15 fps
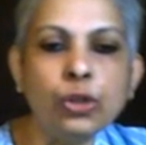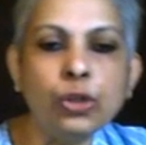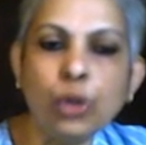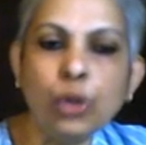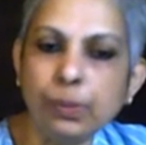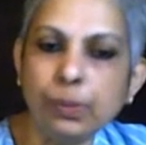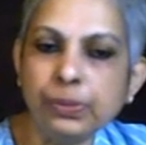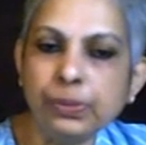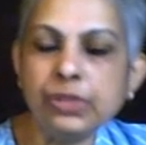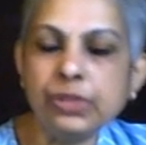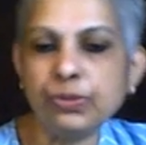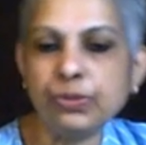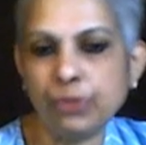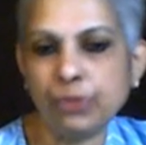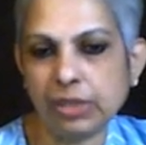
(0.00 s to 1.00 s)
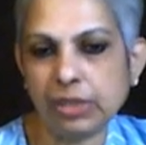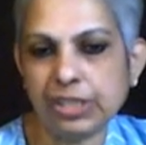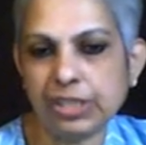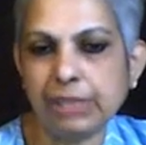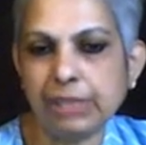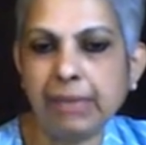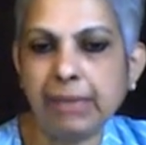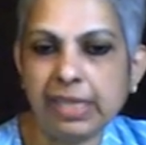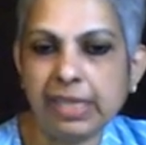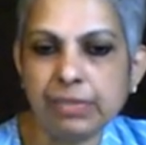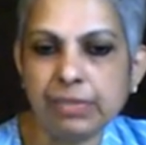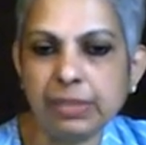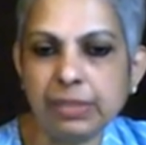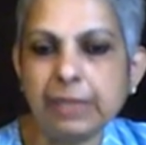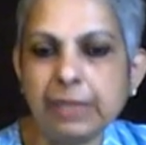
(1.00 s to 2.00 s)
components of watershed
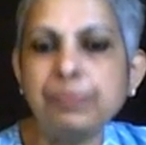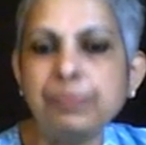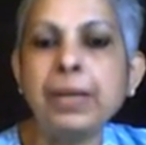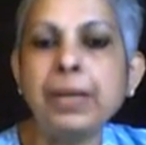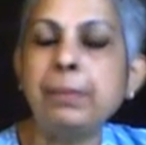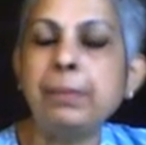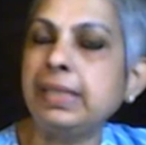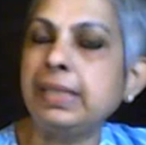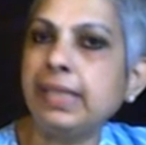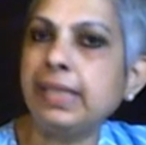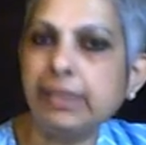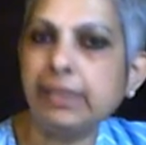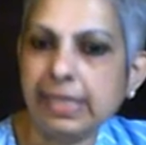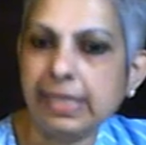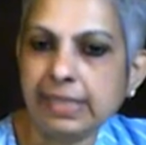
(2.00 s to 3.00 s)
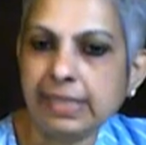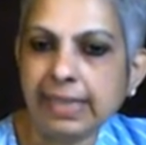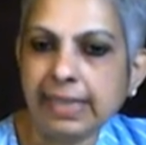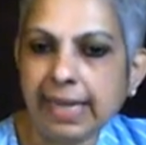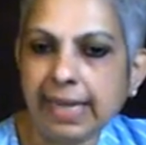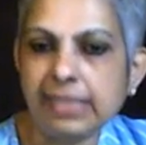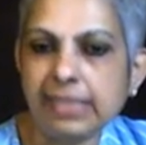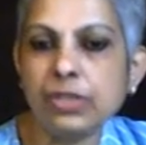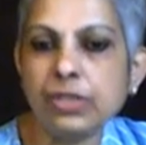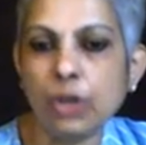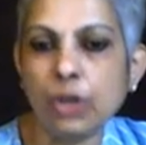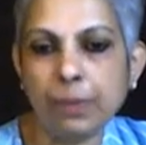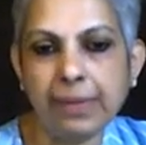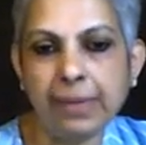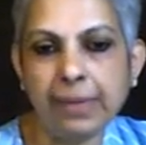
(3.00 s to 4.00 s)
management, be they grazing lands,
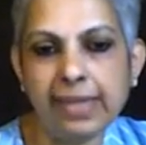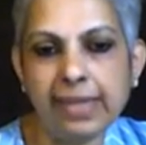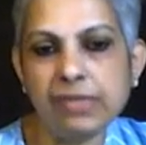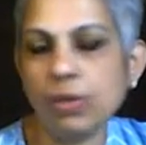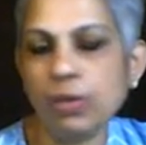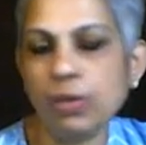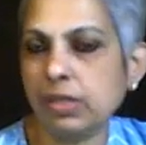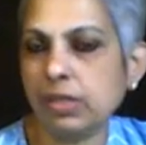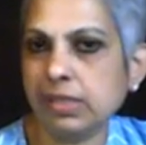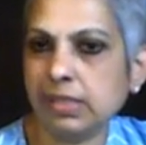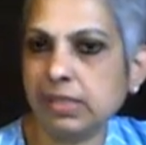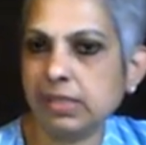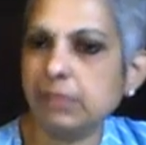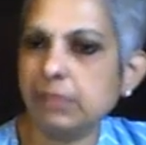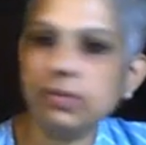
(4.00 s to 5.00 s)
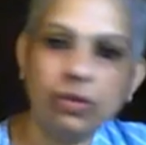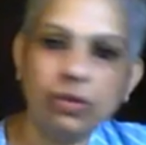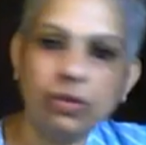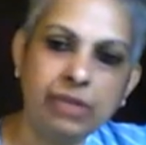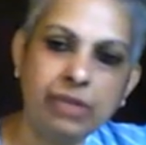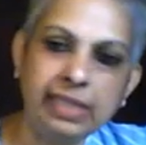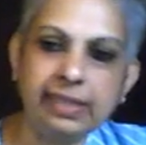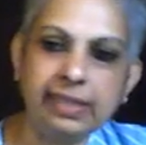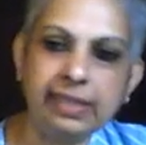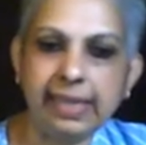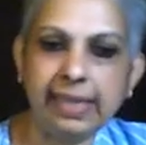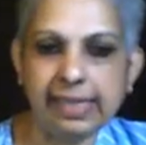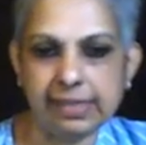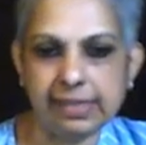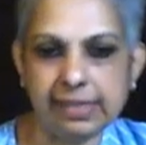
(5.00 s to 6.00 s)
crop lands, water systems, or anything
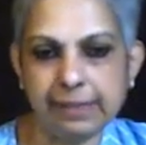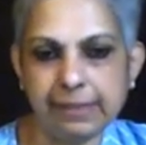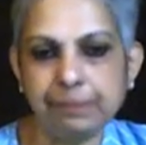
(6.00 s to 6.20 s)
else